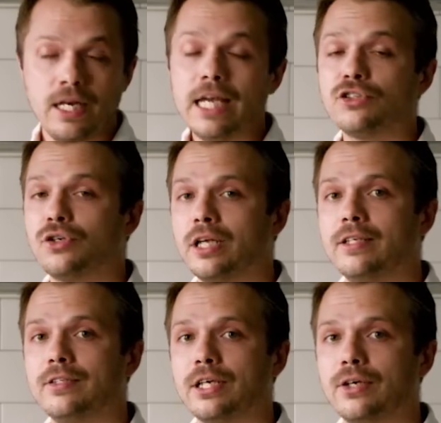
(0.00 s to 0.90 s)
the next nerdy
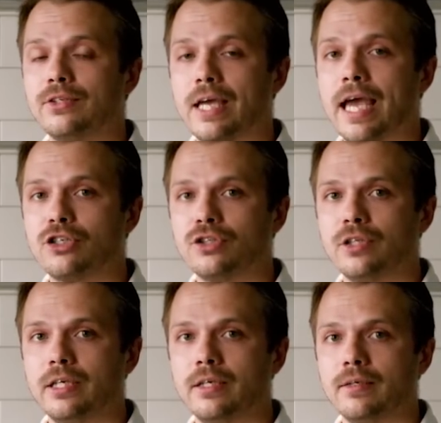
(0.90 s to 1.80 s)
detail is
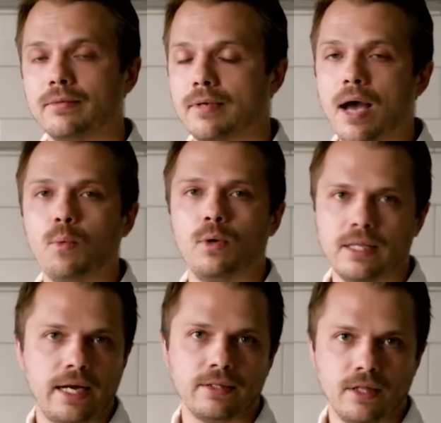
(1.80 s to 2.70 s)
actually not one
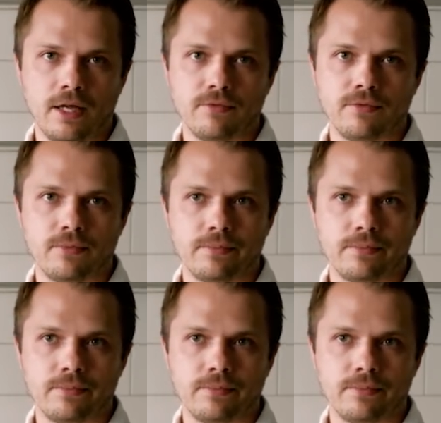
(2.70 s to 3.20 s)
that I love,